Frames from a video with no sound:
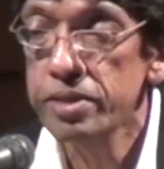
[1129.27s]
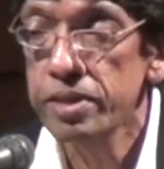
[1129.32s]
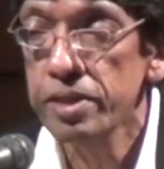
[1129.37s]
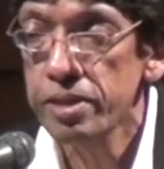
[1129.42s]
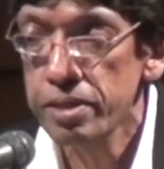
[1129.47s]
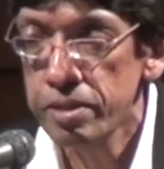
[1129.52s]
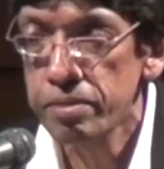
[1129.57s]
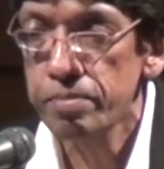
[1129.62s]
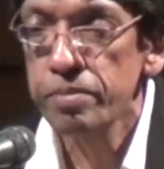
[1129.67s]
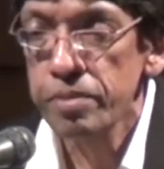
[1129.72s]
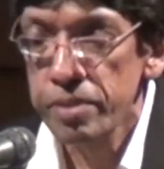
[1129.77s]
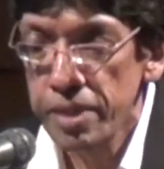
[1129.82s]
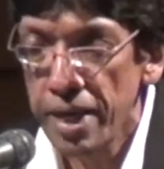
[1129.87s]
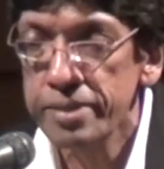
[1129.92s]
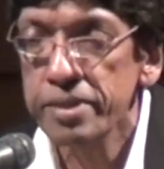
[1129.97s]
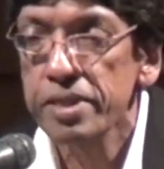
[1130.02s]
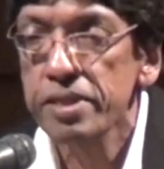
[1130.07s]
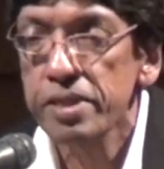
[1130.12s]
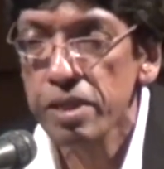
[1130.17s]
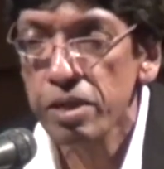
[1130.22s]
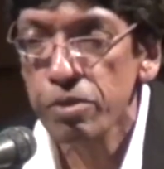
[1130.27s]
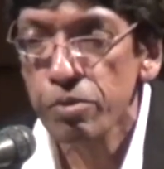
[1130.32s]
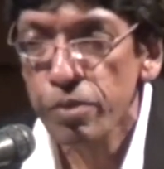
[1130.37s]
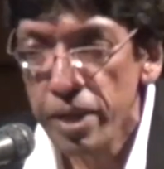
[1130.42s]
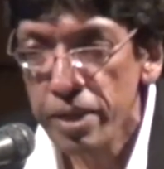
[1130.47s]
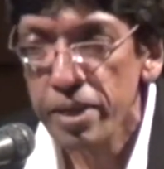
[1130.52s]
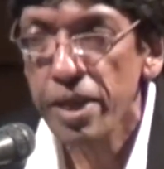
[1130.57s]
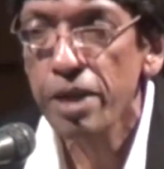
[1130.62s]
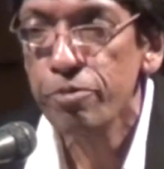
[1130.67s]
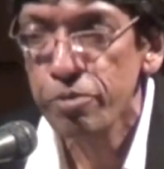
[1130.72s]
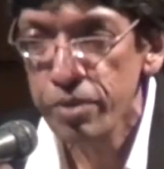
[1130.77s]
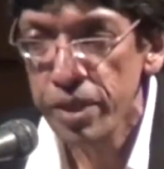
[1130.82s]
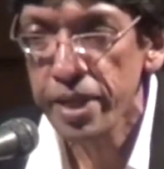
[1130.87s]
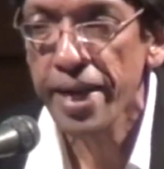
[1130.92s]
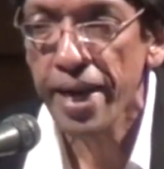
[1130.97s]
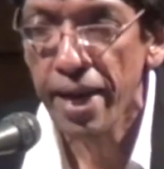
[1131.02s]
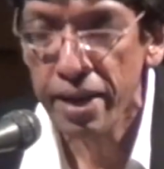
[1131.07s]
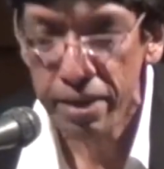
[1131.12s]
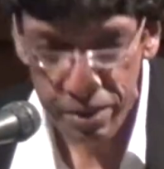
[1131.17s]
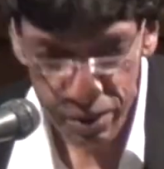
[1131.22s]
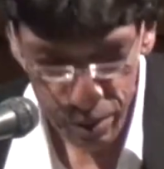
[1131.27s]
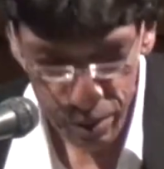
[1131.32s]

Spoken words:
it does it in a way that we can